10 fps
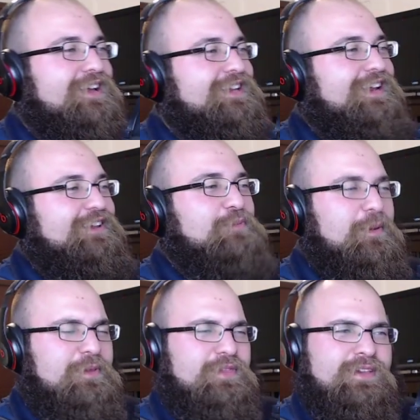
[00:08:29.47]
Now, you might
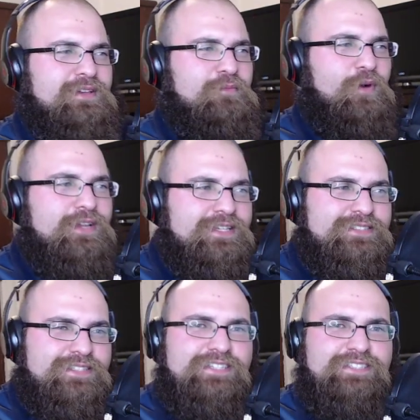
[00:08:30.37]
be thinking, Marquise
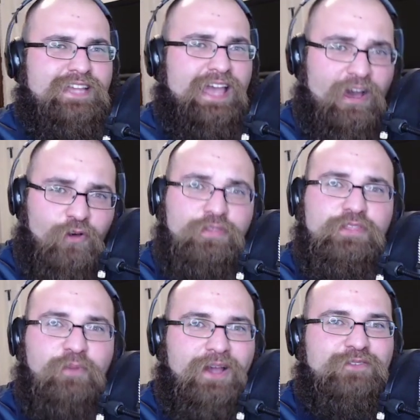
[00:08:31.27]
Lee is a healthy
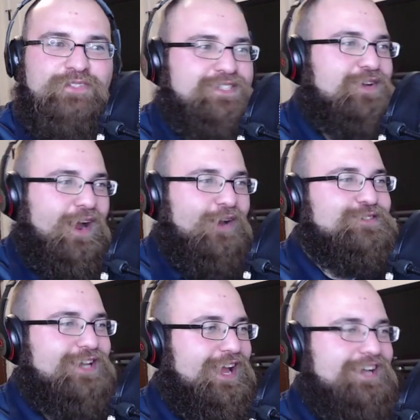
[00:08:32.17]
wide receiver. How is
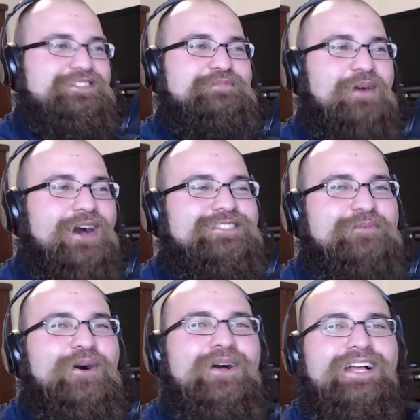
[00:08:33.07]
that actually
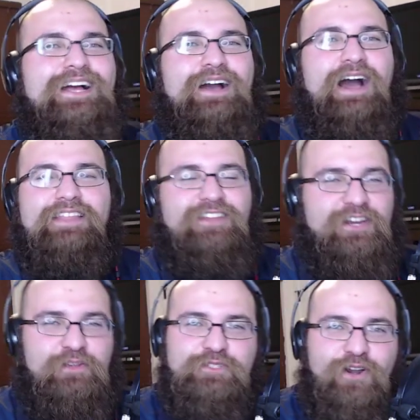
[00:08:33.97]
possible? I thought
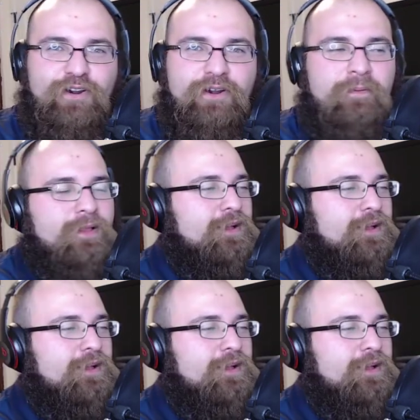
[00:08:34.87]
he was hurt.